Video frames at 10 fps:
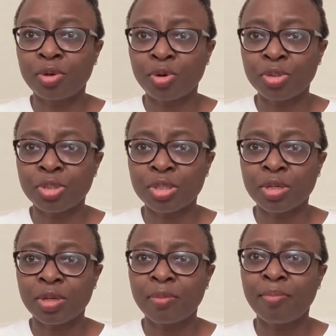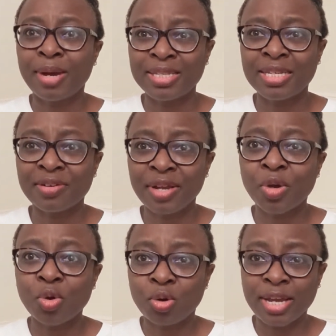gut bacteria
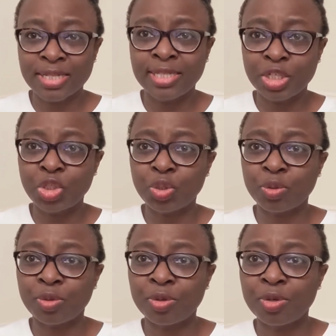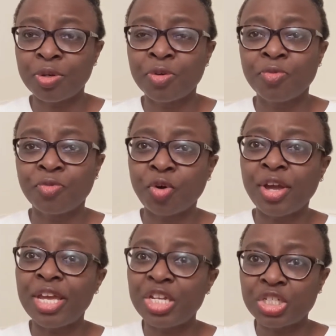colonization
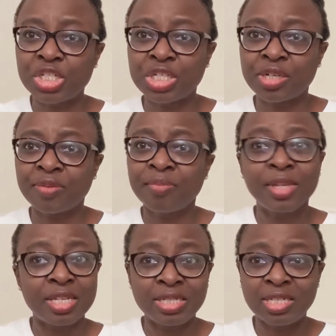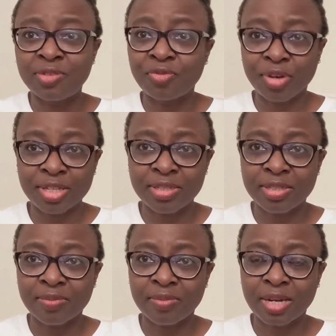for each is
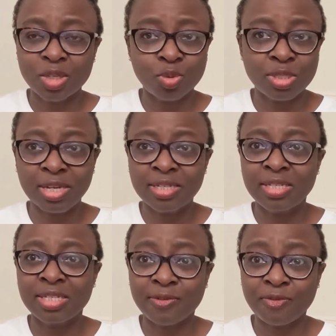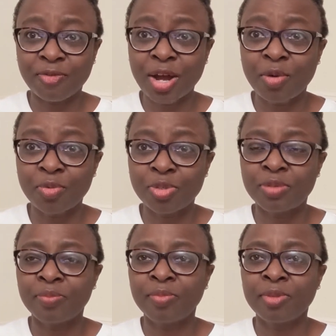different. That's what scientists have found,
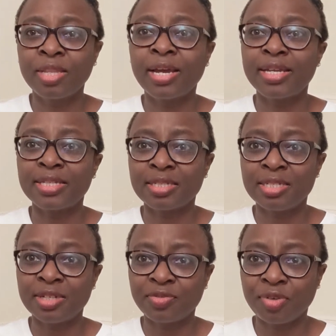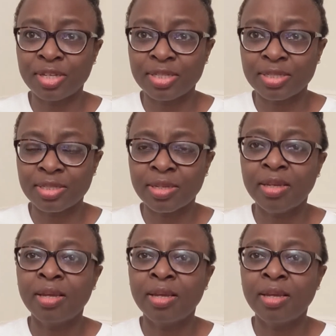that it's different.